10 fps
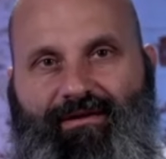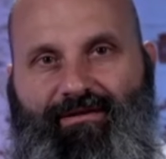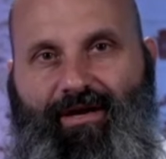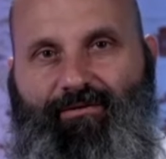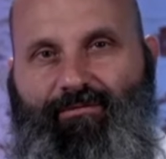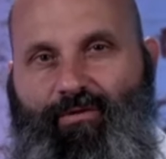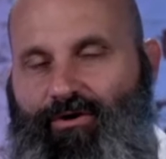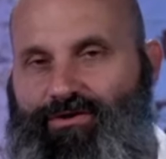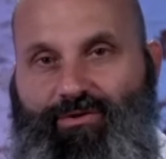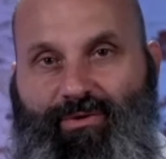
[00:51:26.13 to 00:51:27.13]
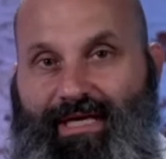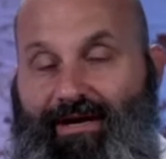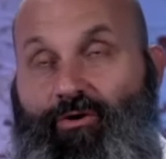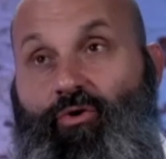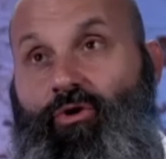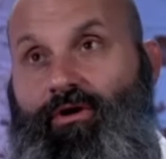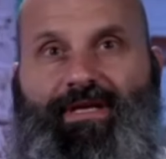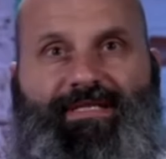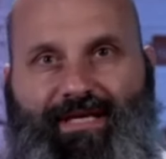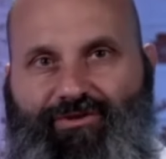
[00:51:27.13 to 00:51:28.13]
You know, if we're not doing all of
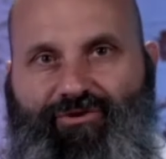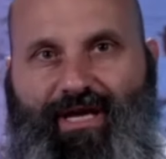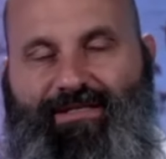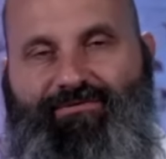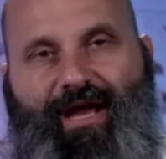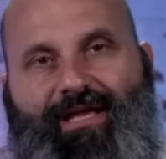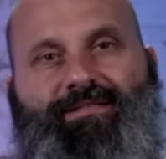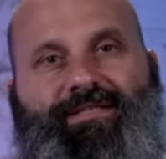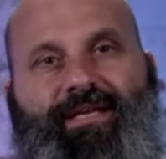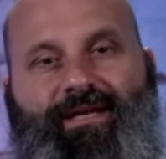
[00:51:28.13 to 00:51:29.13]
these extra x-rays,